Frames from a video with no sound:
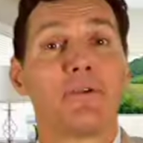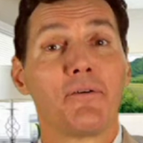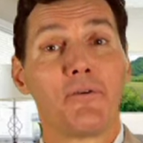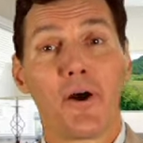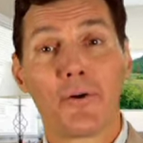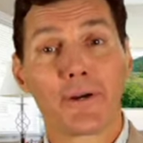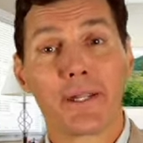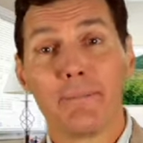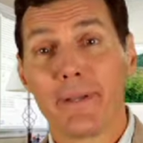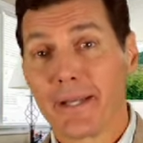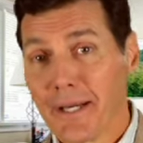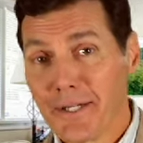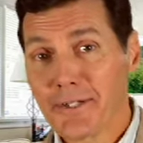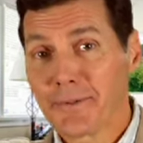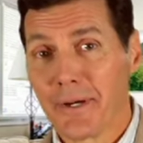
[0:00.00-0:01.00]
you've already
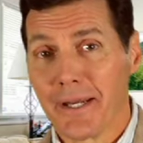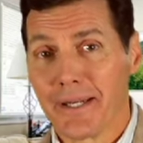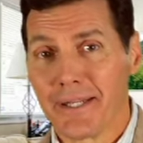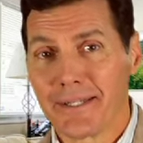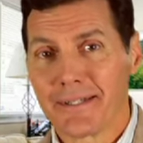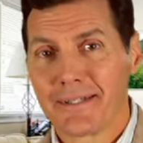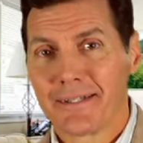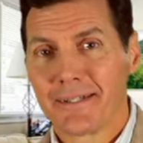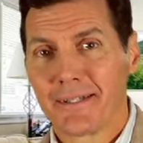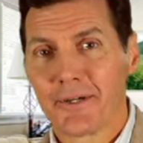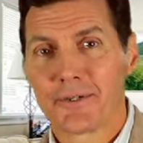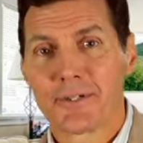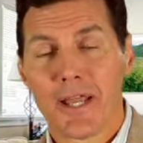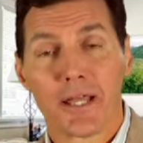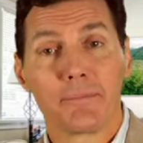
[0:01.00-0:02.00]
begun training,
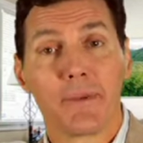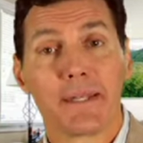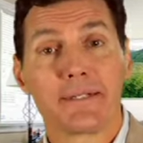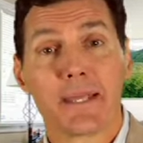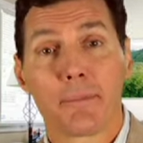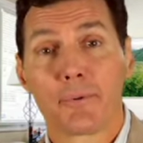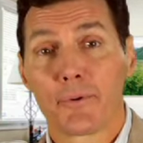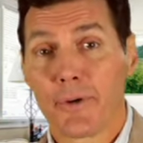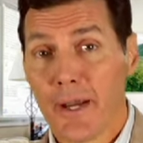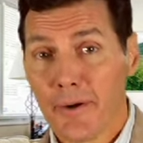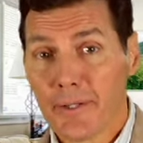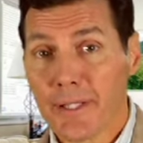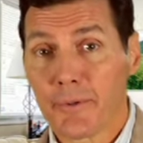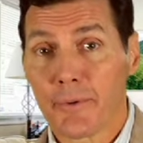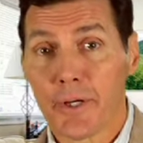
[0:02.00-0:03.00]
your child may
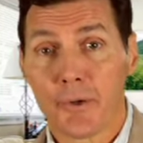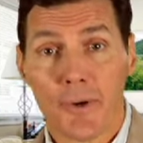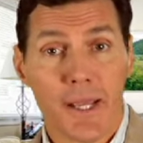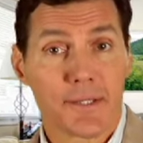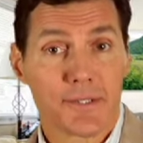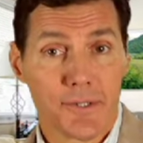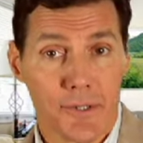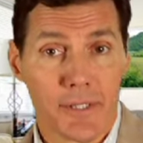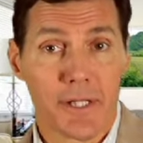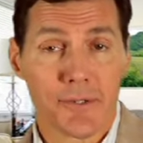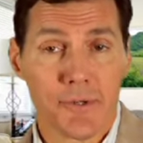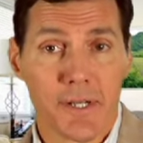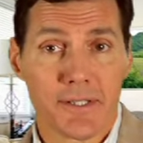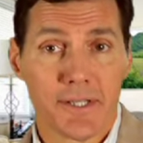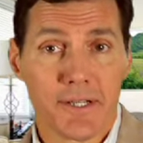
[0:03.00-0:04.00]
temporarily regress during the
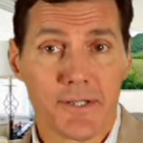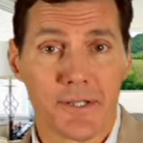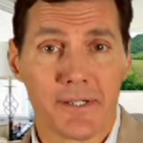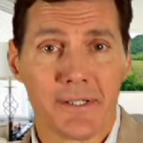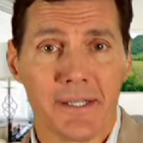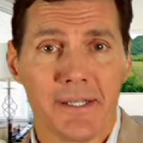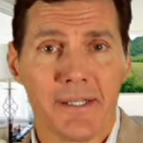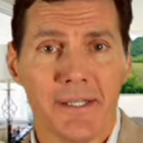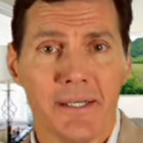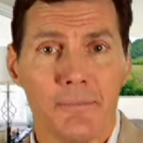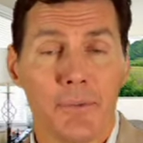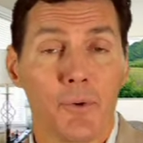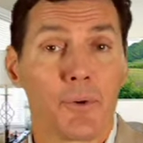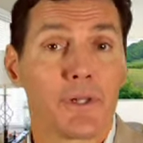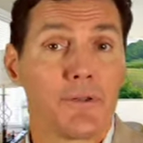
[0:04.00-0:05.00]
transition,
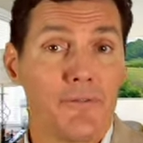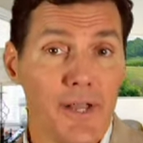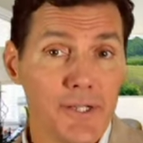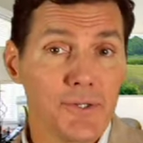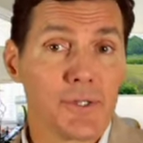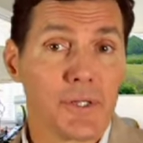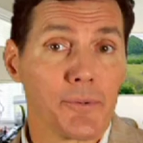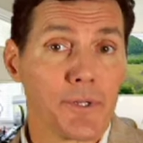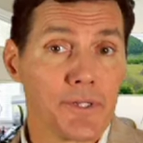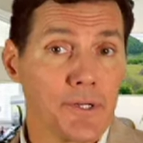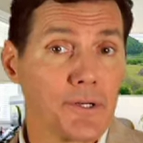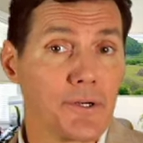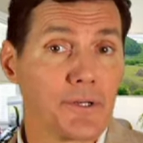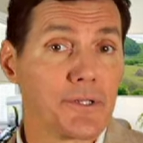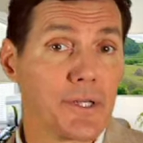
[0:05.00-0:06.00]
but will eventually
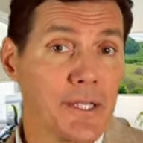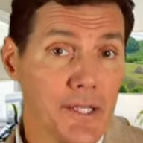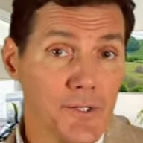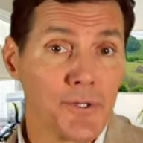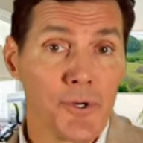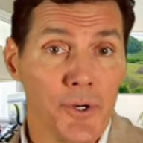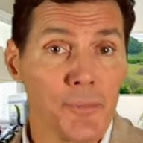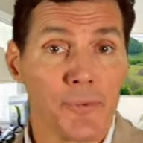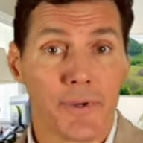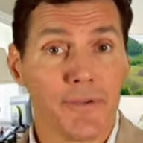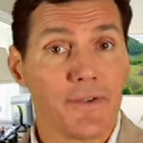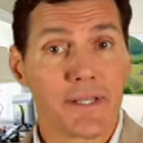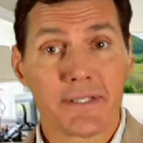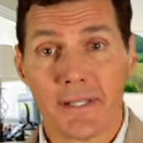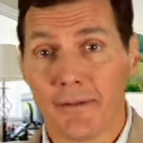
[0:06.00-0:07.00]
return to his or her
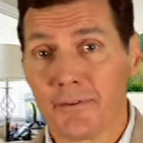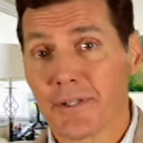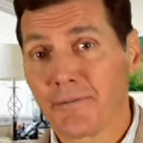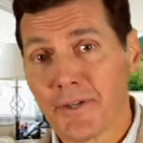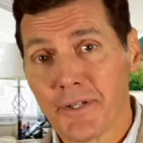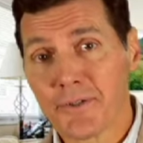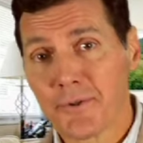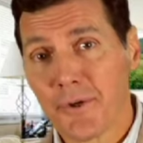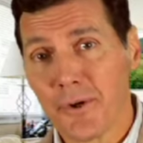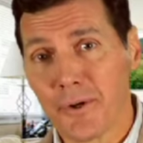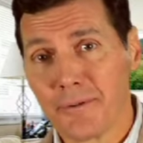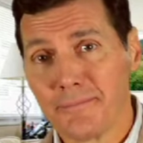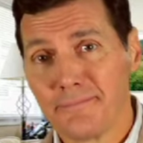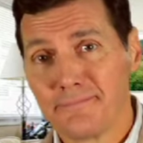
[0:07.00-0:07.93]
previous level of control.